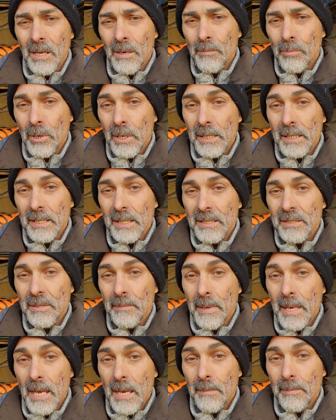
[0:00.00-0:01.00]
brought in
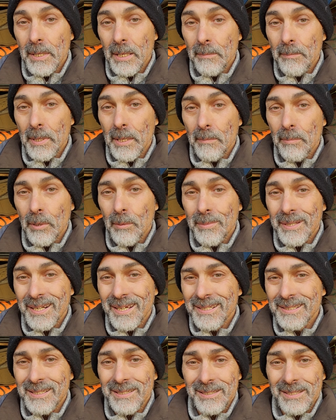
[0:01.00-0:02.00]
some cabinet people, but
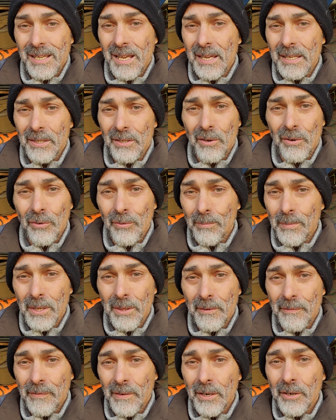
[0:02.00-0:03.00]
I designed the whole
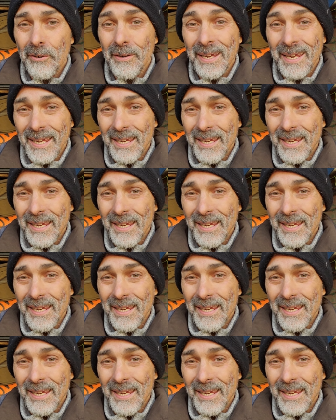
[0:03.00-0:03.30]
motherfucker